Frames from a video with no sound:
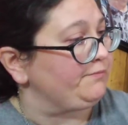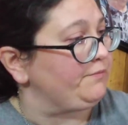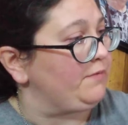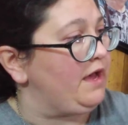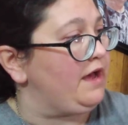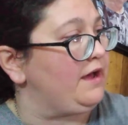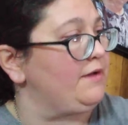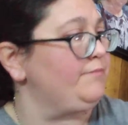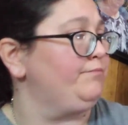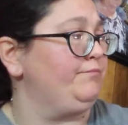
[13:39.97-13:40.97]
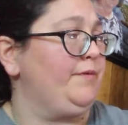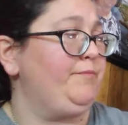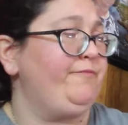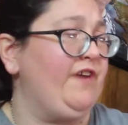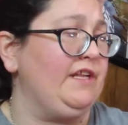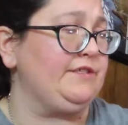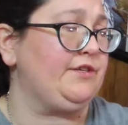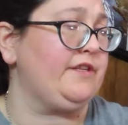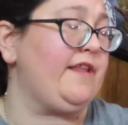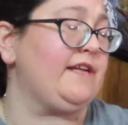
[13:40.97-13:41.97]
I'm fairly
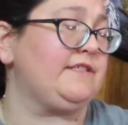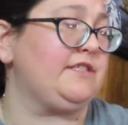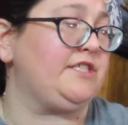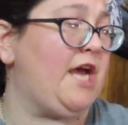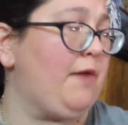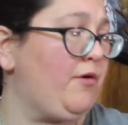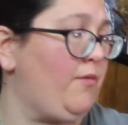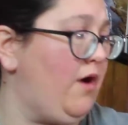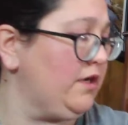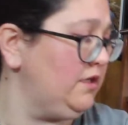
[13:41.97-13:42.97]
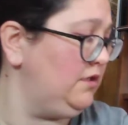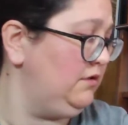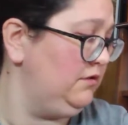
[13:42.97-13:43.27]
certain that's the Jabberwocky.